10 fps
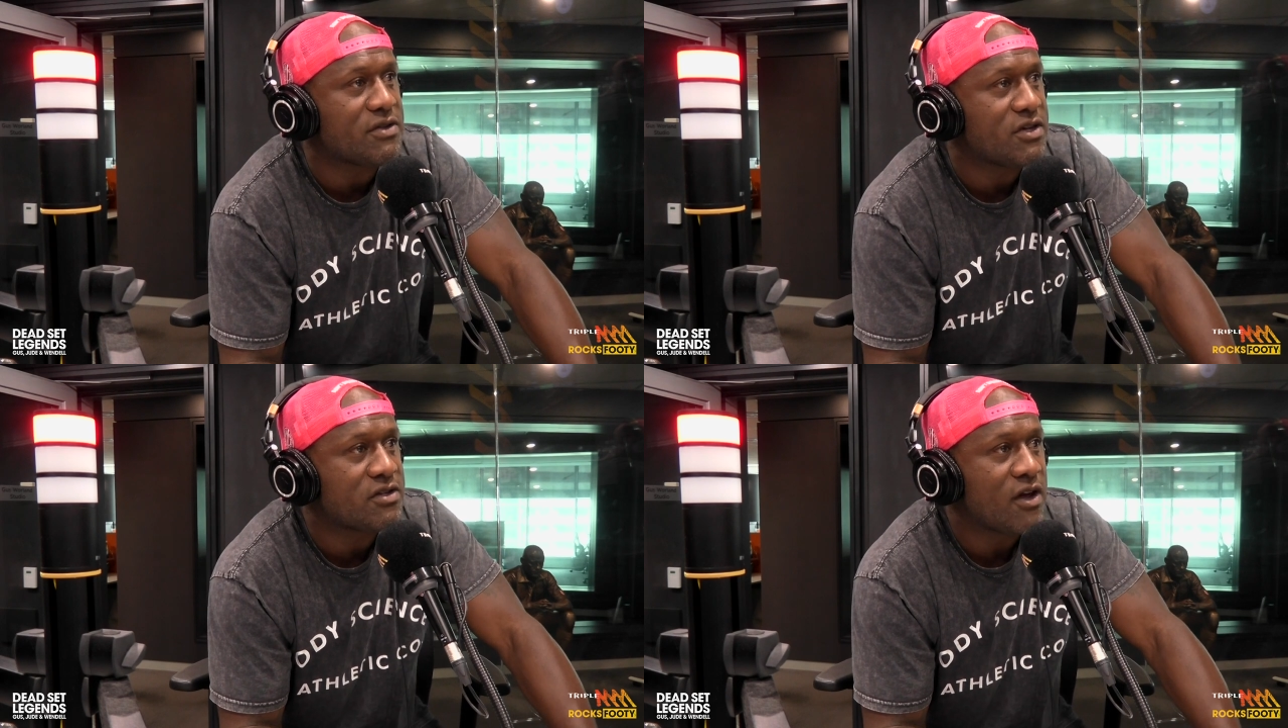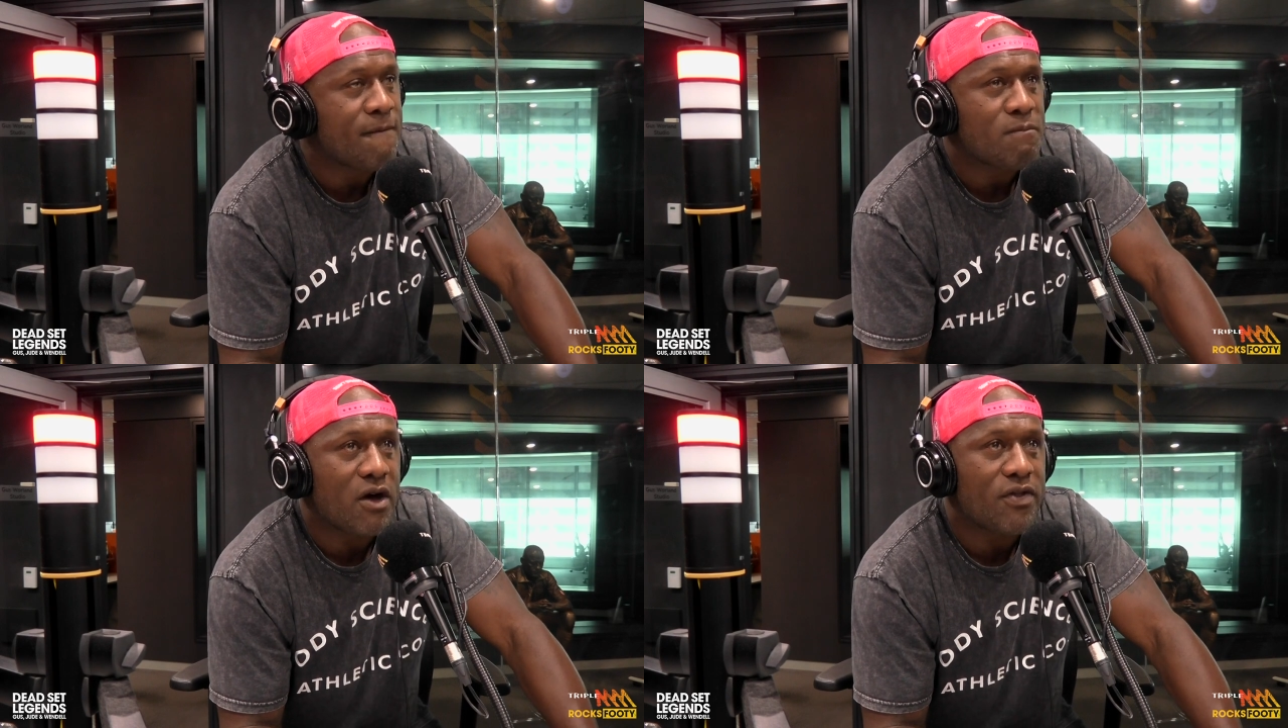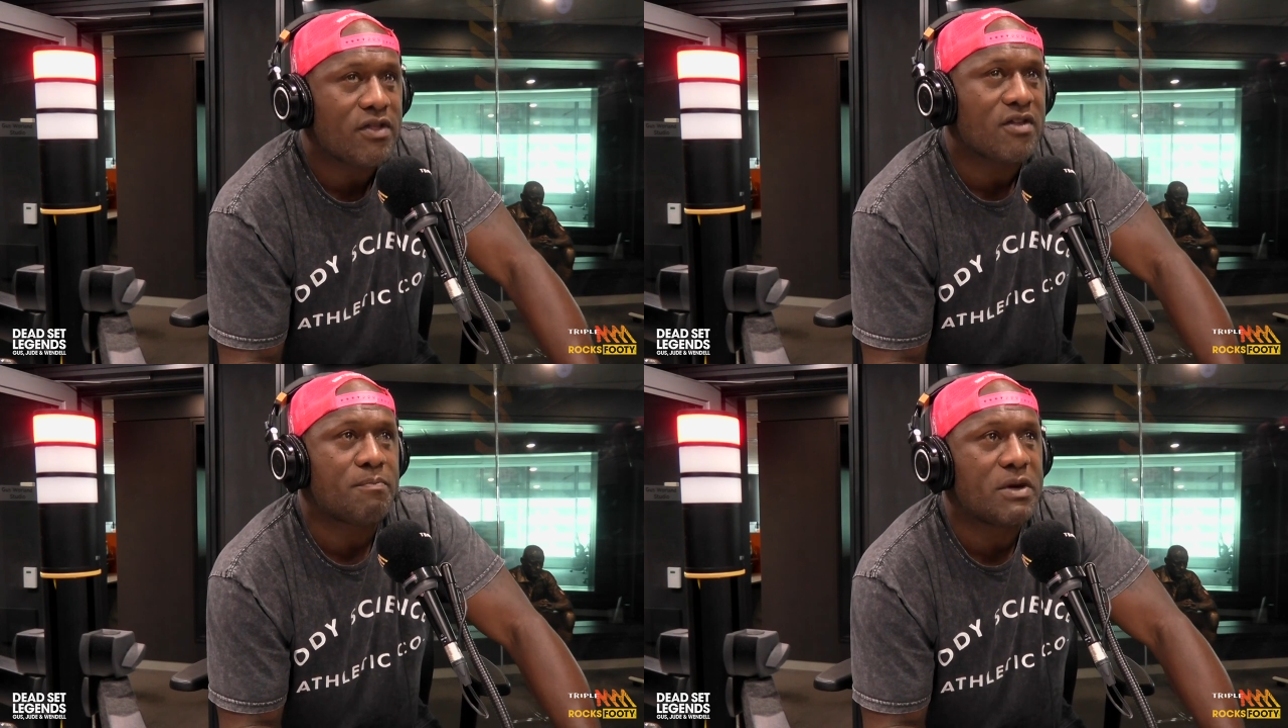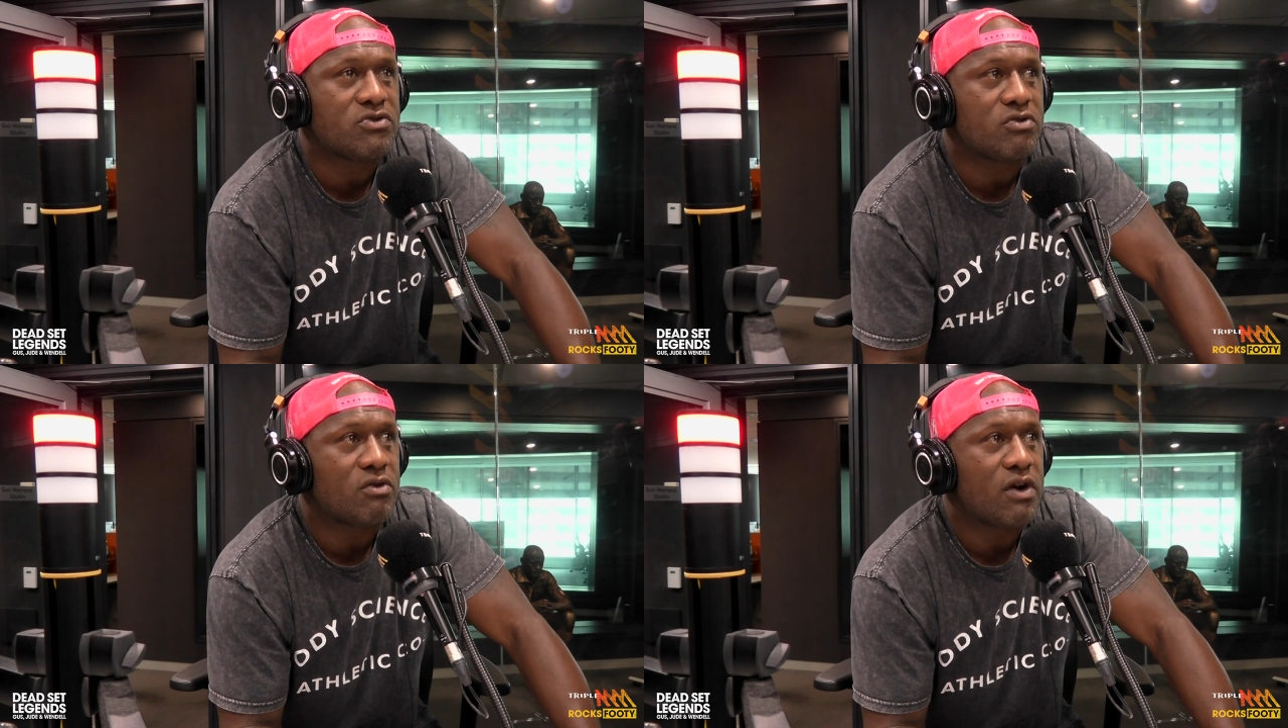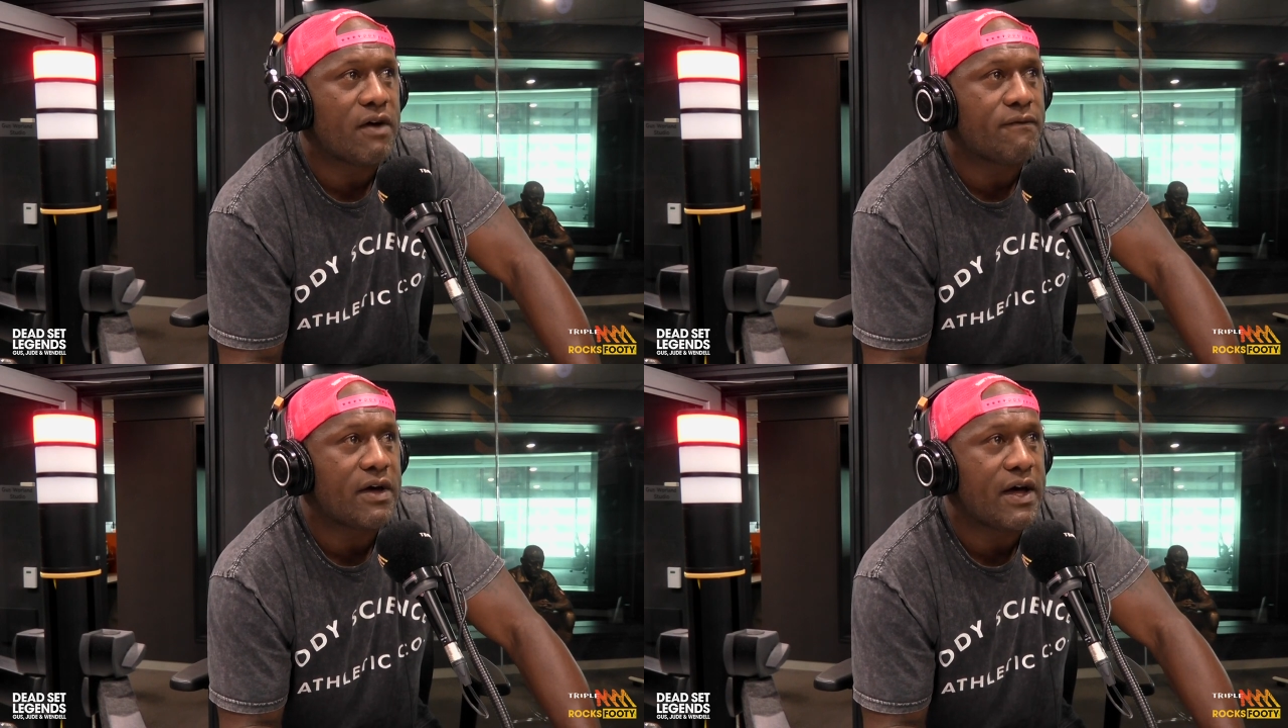And just, I think there's a picture of